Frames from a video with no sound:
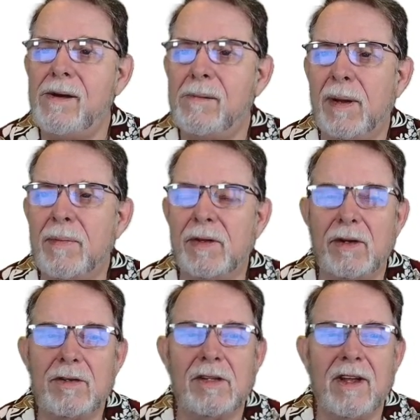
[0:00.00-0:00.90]
People that are
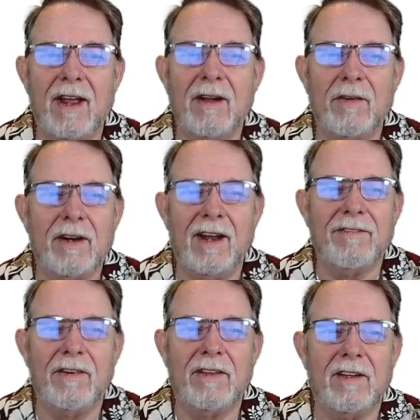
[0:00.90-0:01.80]
usually angry at
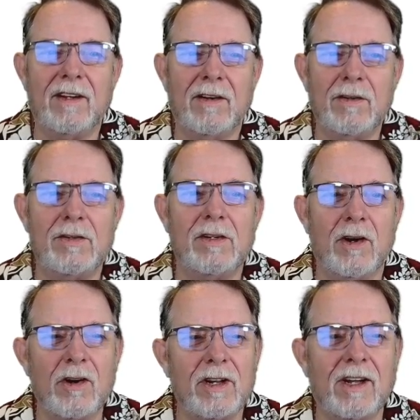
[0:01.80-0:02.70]
everything are usually
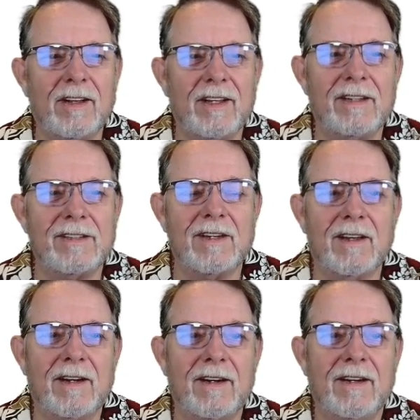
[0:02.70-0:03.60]
hurting on the
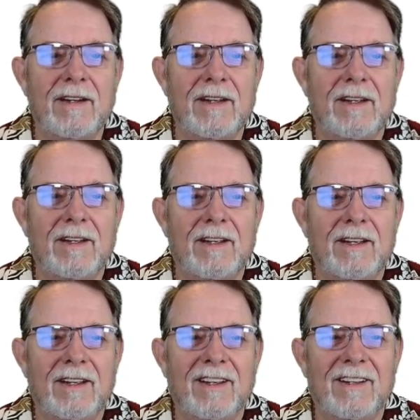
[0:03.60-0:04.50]
inside
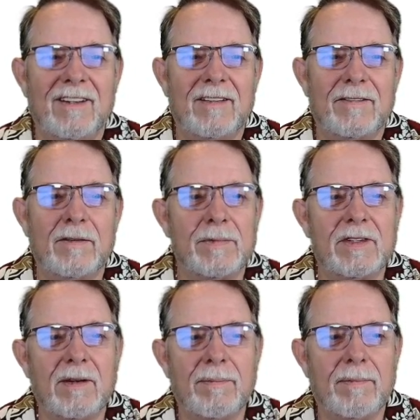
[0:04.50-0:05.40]
from
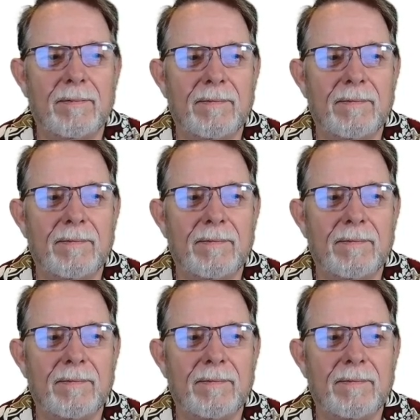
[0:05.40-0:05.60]
some